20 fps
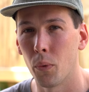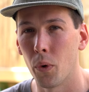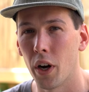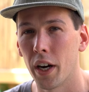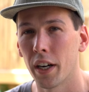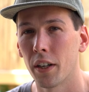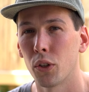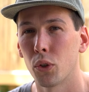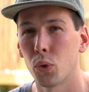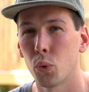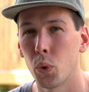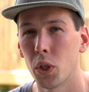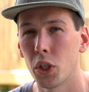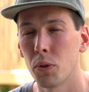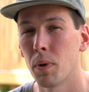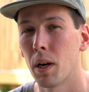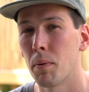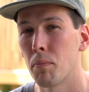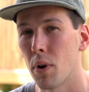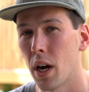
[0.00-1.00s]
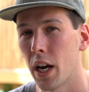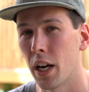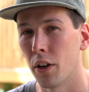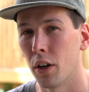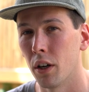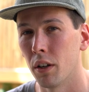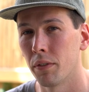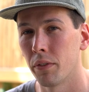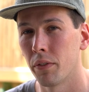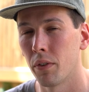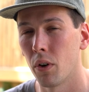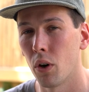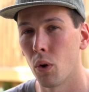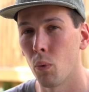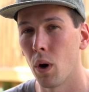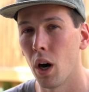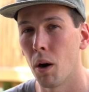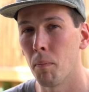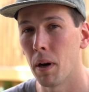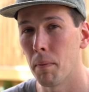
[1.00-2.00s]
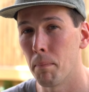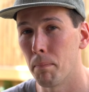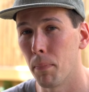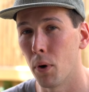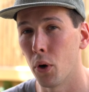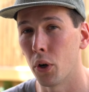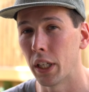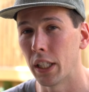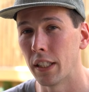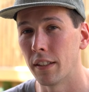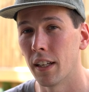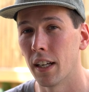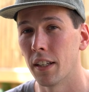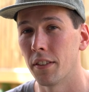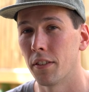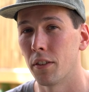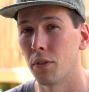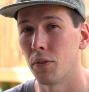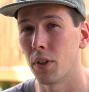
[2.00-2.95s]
where I can switch my brain off while my body does the